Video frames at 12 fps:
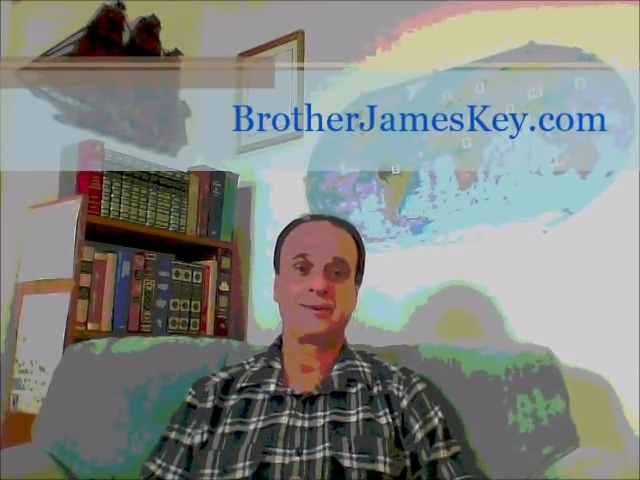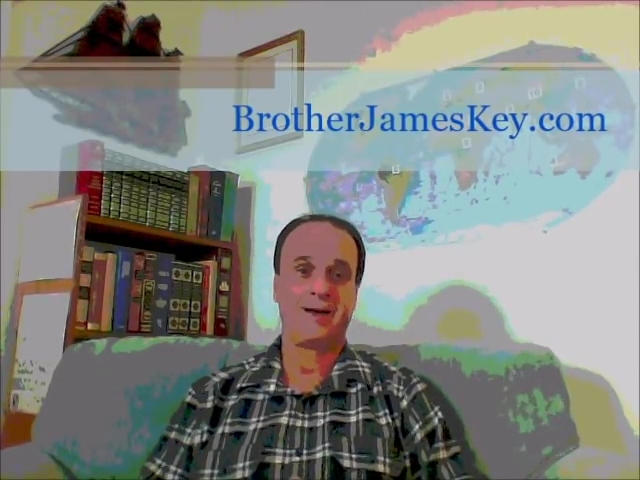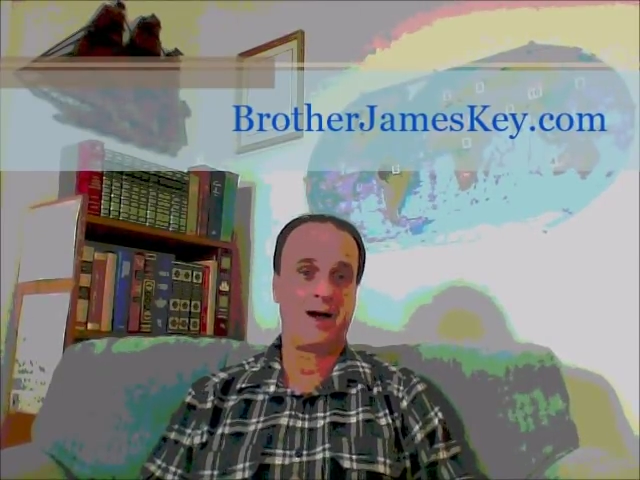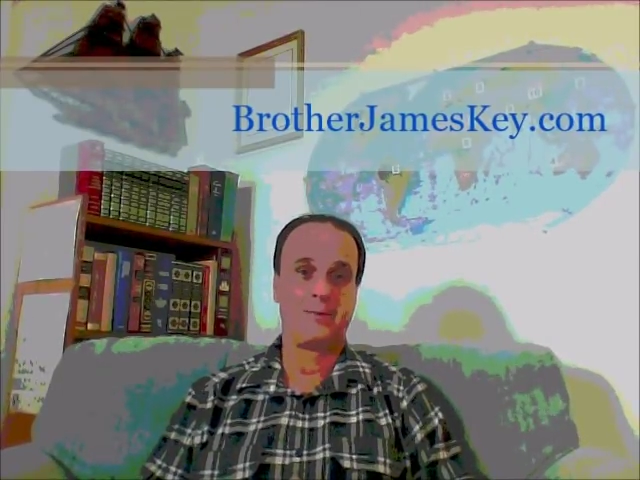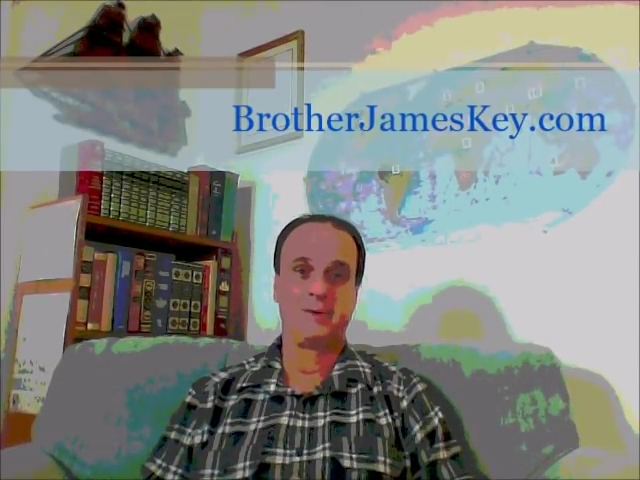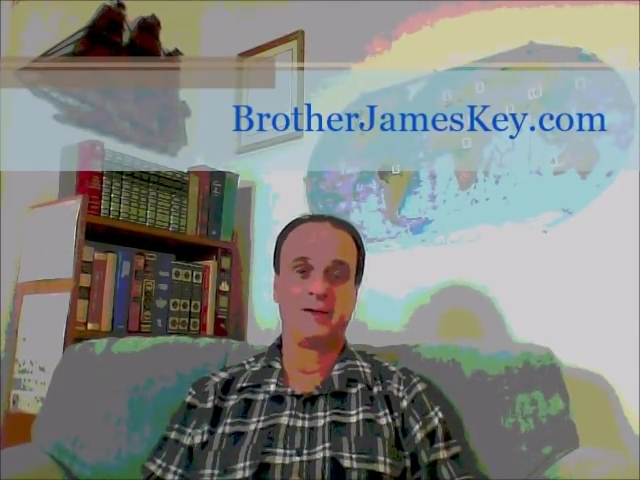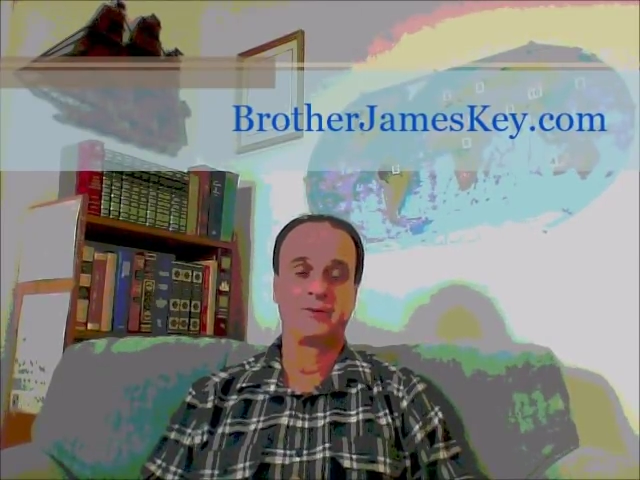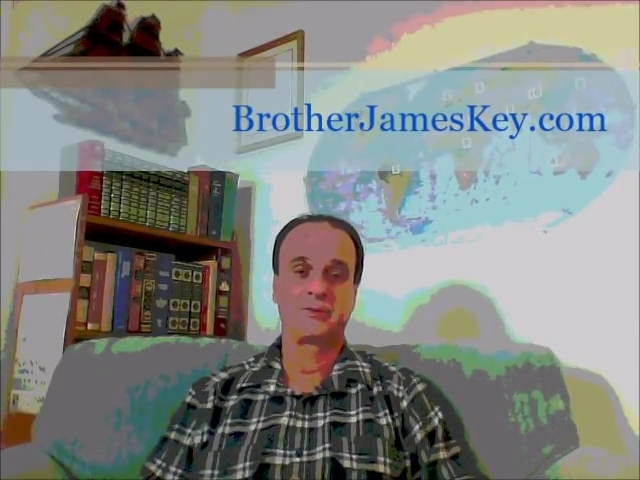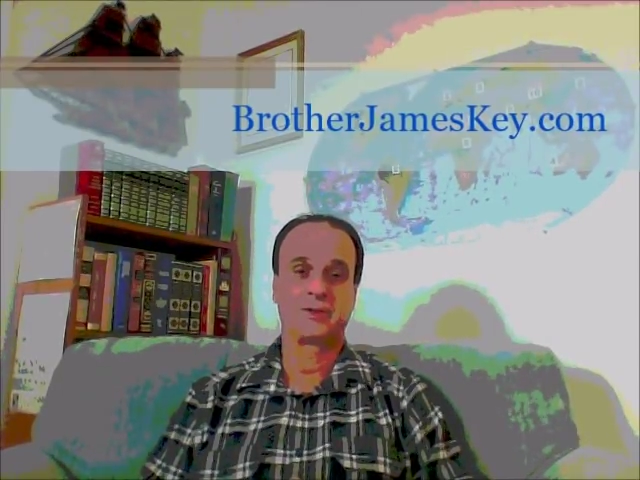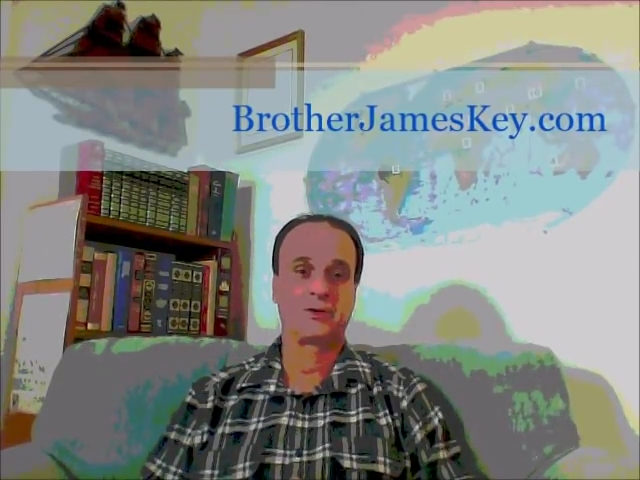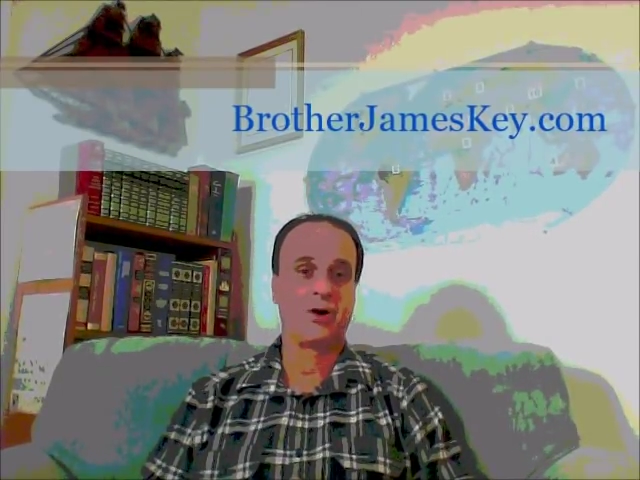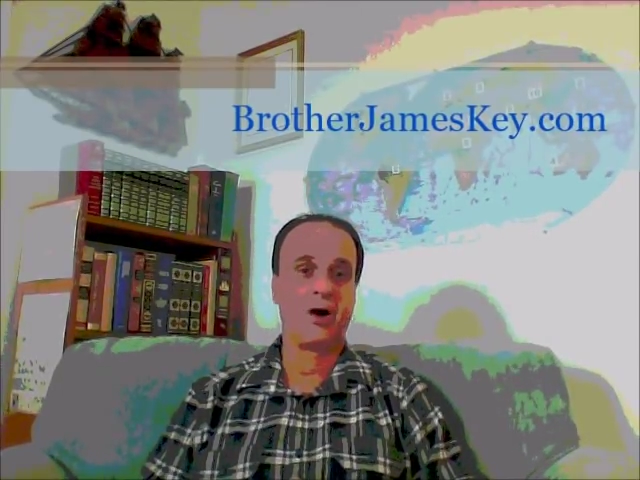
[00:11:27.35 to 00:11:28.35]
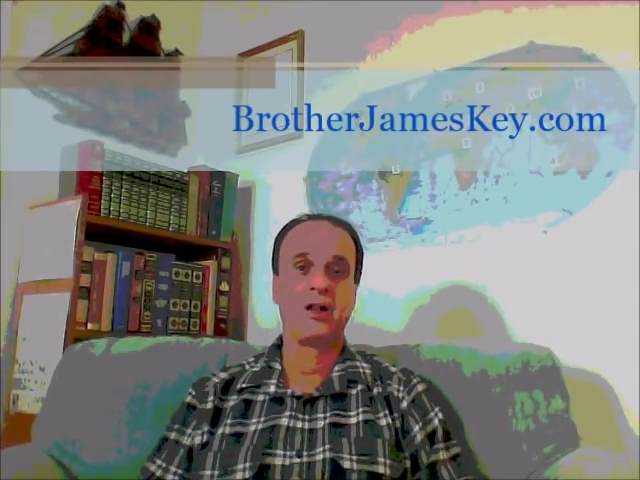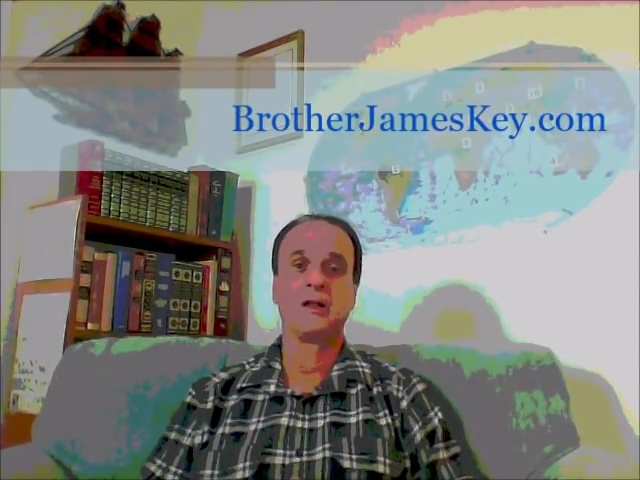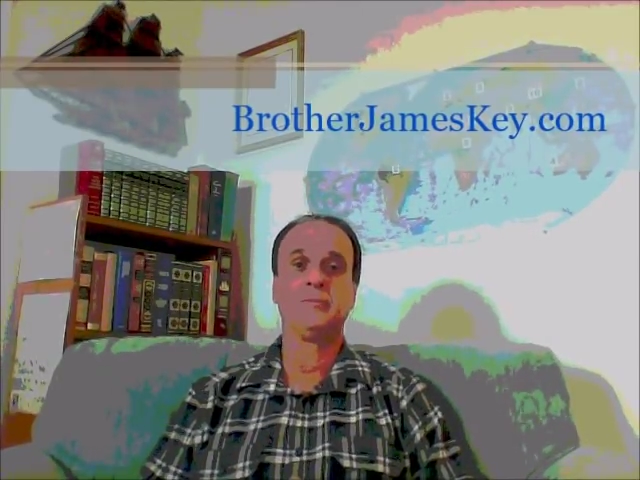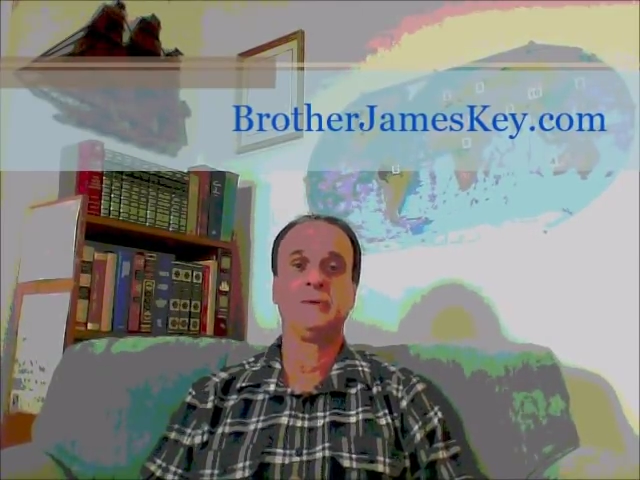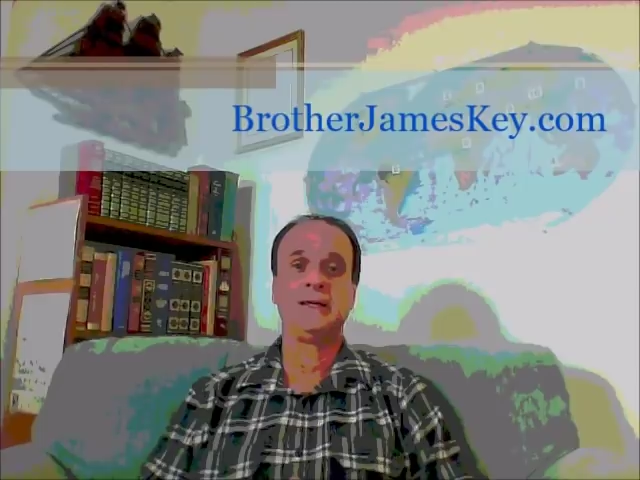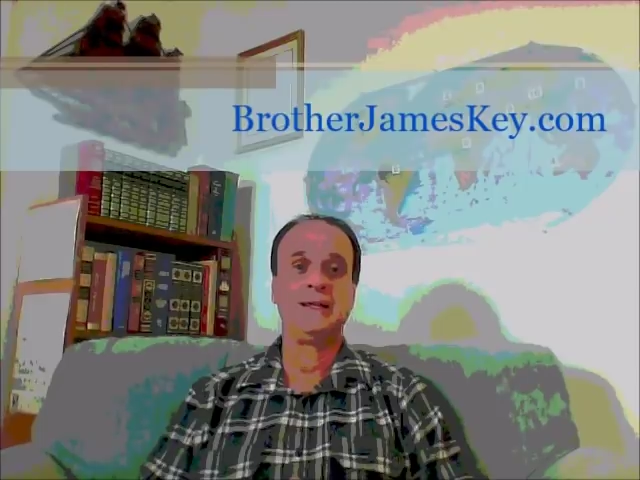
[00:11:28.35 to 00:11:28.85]
comments and
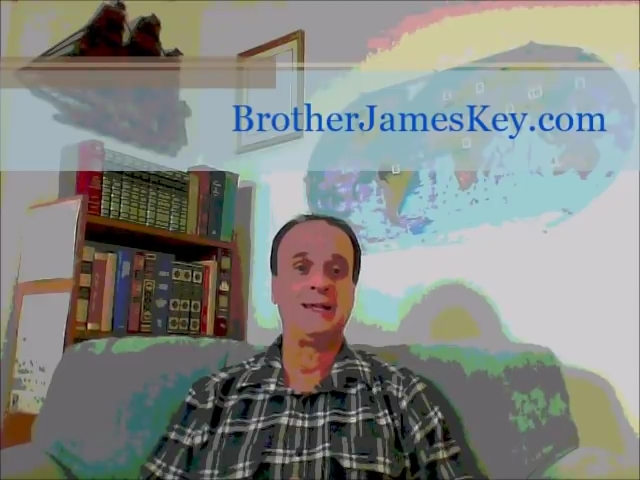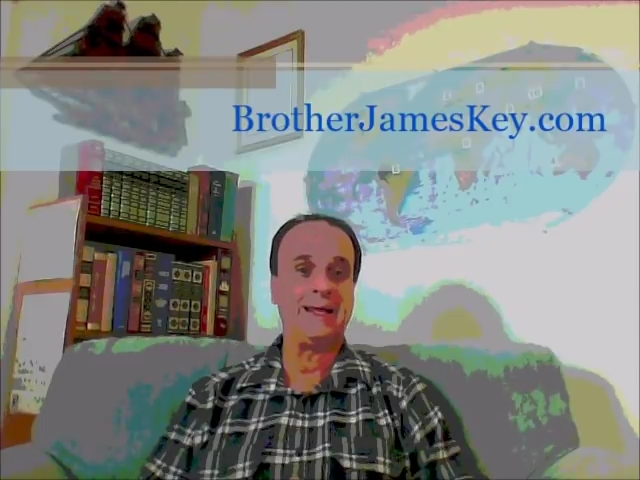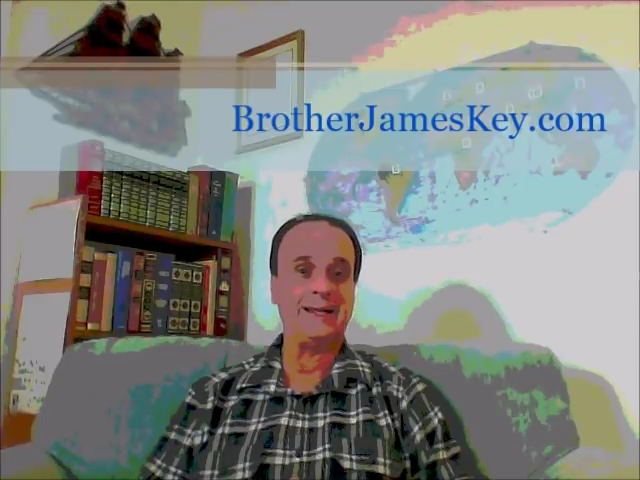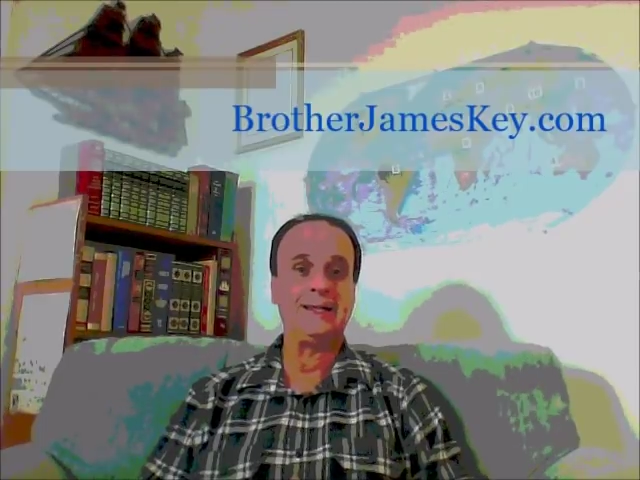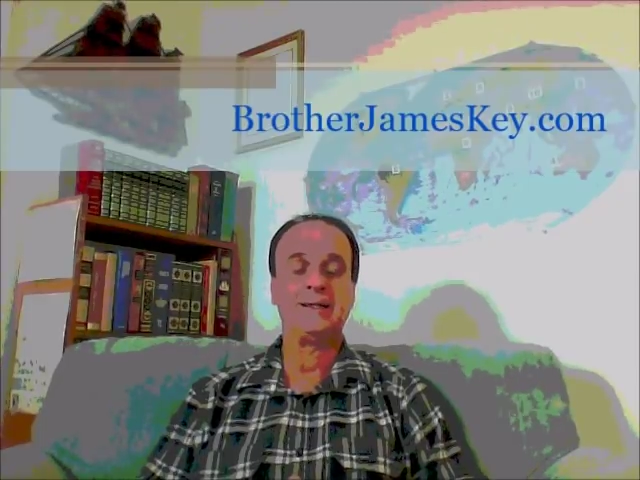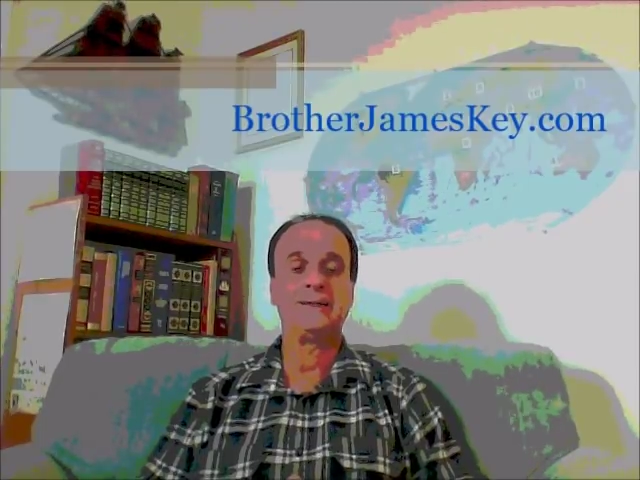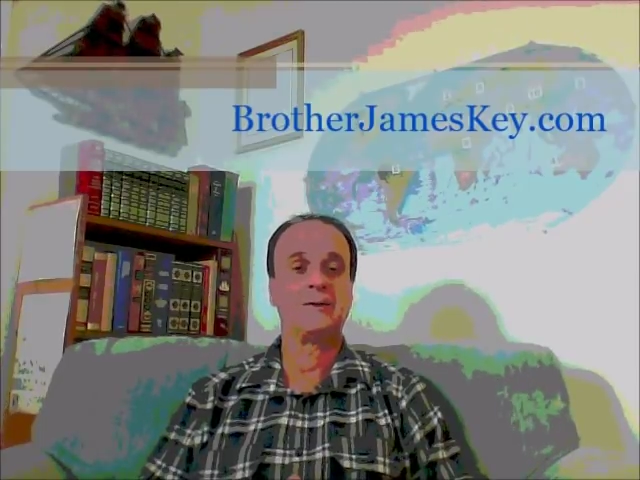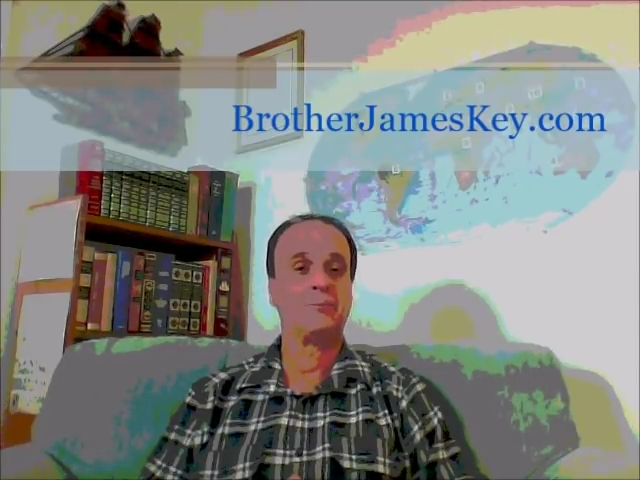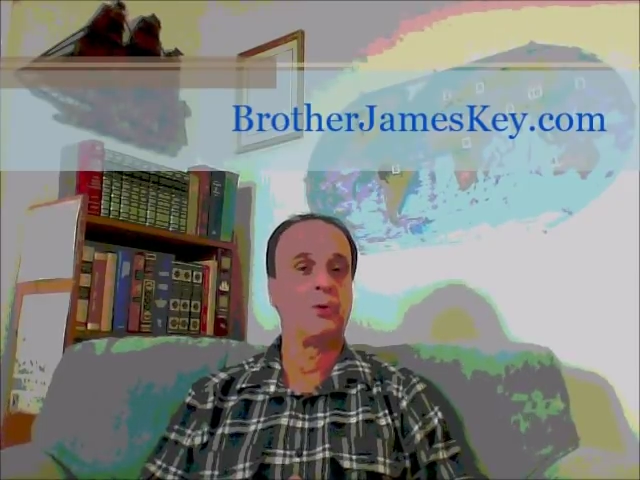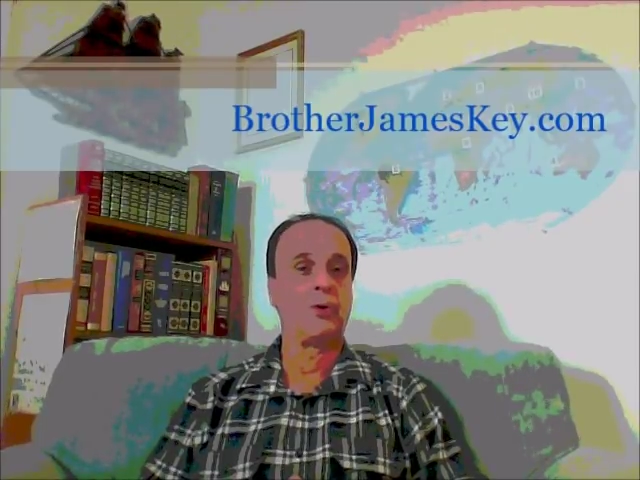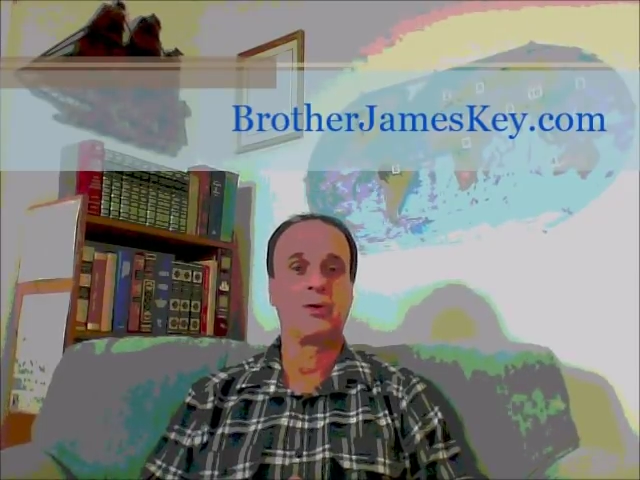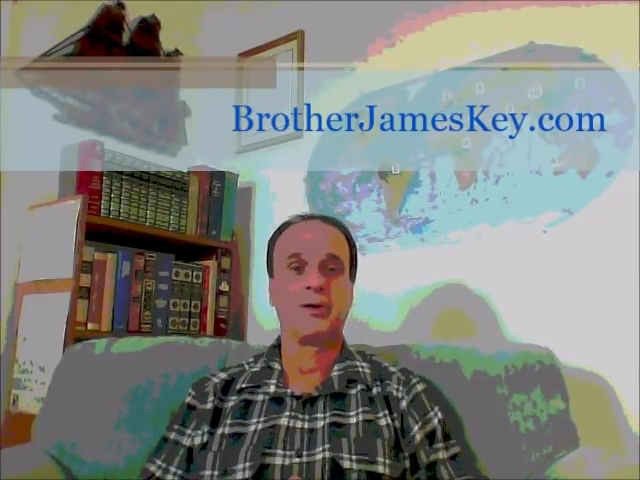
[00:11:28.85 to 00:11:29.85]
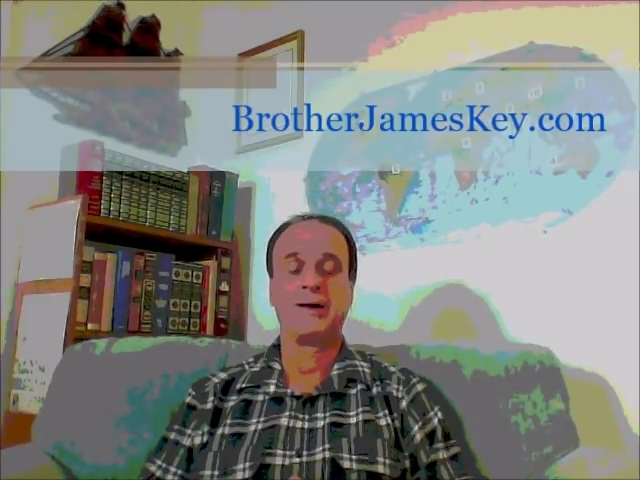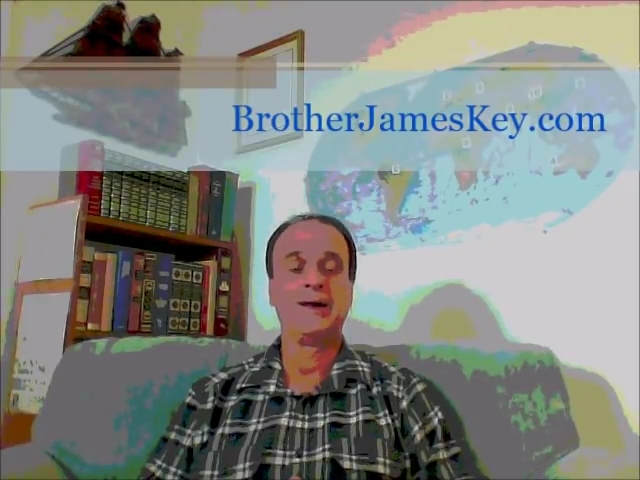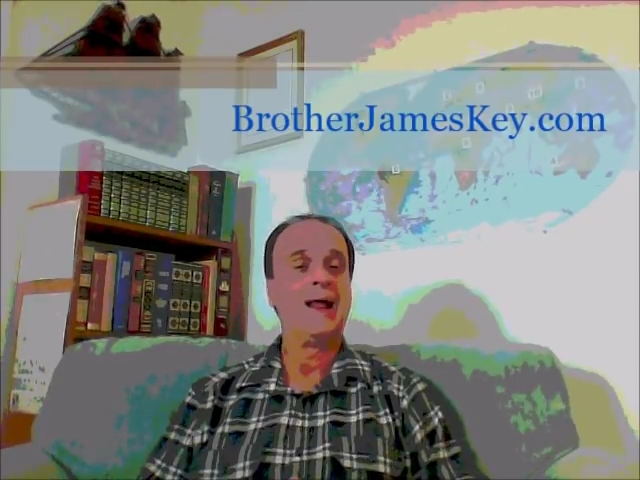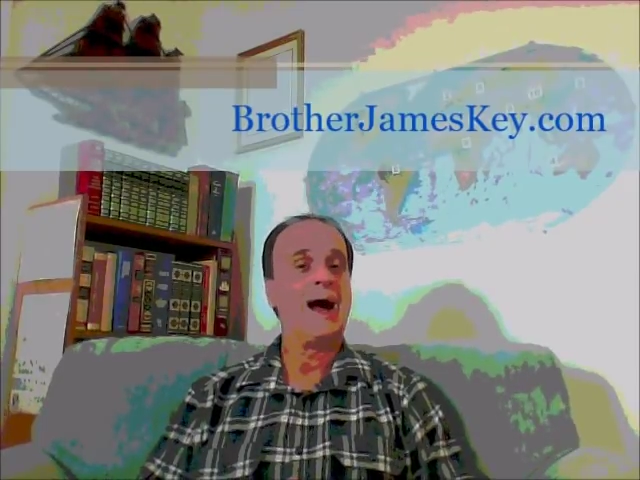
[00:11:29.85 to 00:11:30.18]
calling me an idiot and a moron.